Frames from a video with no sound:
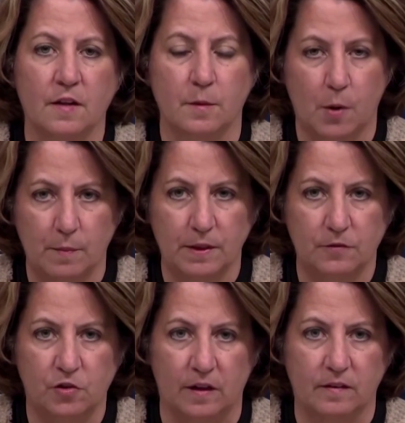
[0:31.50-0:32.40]
the Department
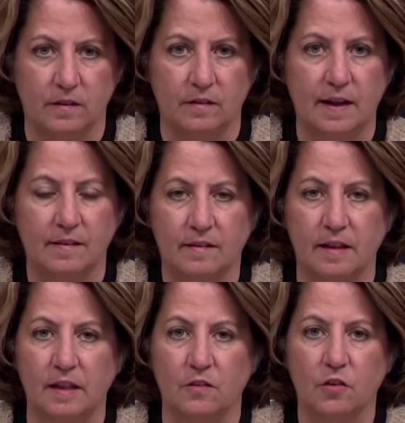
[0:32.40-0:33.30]
of Justice has
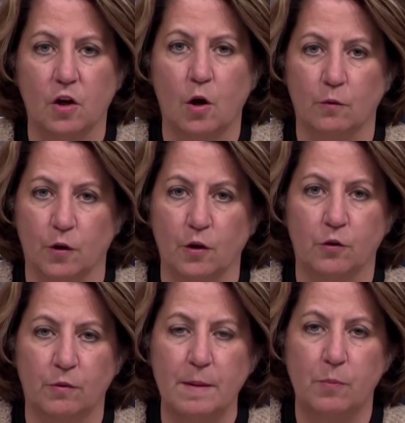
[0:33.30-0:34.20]
seized over
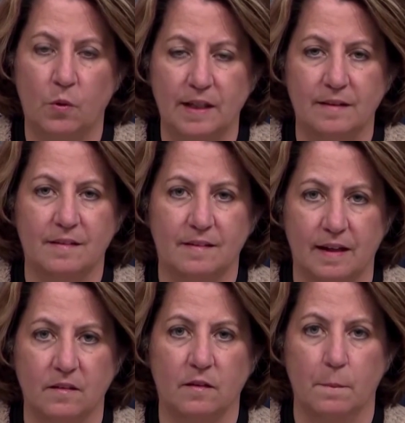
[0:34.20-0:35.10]

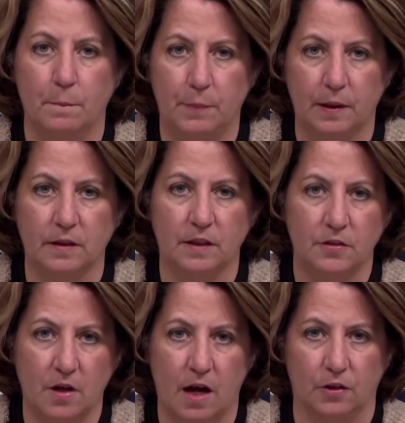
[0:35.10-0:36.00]
$3.6
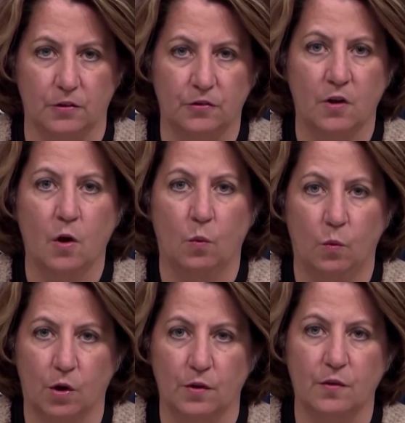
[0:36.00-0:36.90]
billion
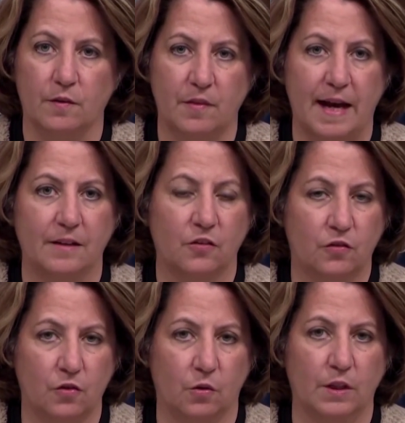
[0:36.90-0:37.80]
worth of that
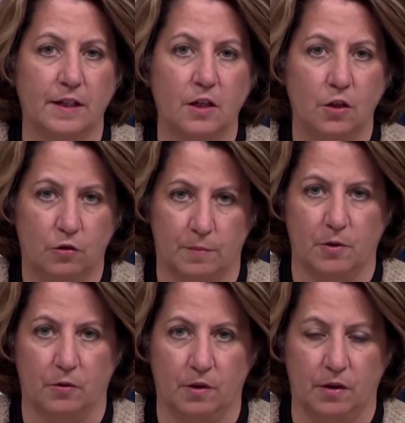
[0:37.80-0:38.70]
stolen
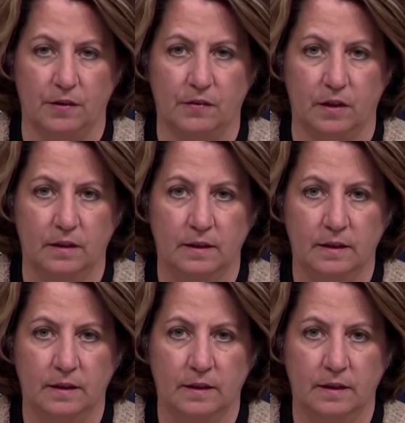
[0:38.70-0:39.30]
cryptocurrency.